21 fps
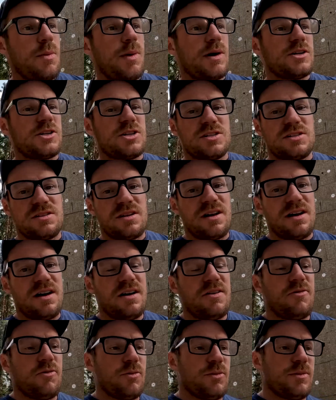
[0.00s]
a bunch of
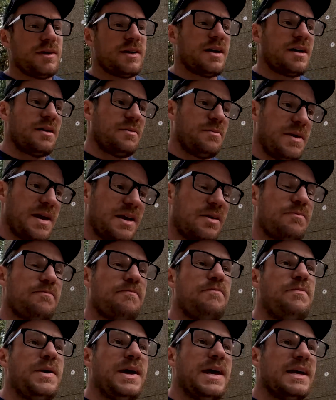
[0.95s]
stuff, and we gotta make a
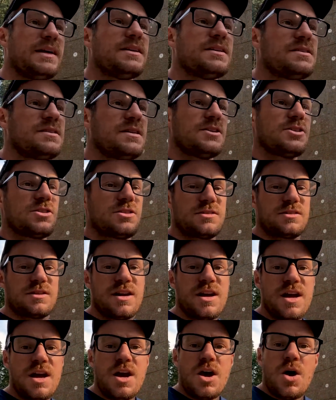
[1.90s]
big decision.
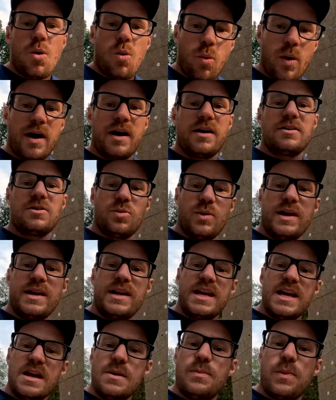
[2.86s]
Where do we
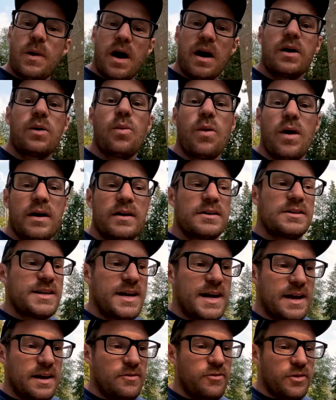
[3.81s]
keep our water
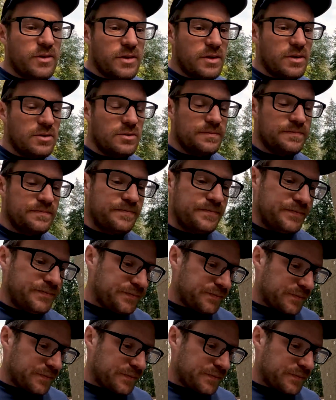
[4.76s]
tank for the home?